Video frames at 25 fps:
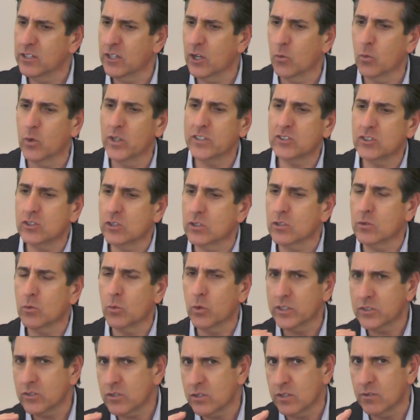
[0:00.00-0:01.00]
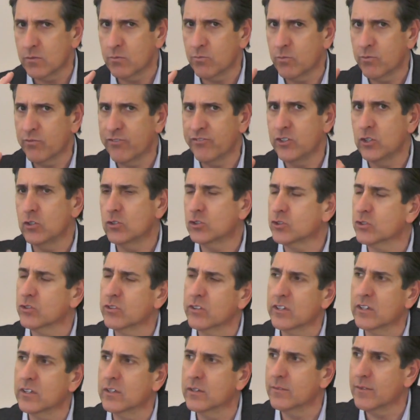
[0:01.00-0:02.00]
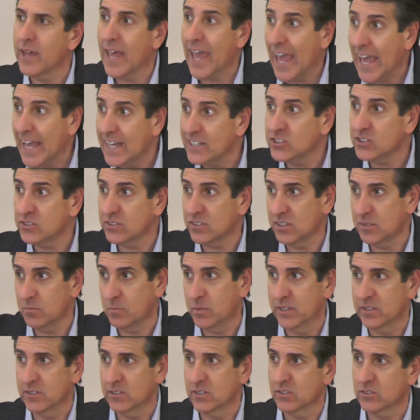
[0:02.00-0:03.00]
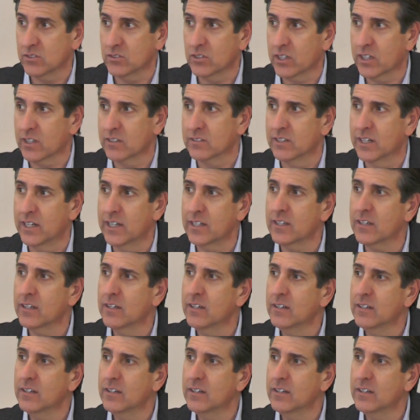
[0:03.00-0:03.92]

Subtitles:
what's the future of the agency business looking like?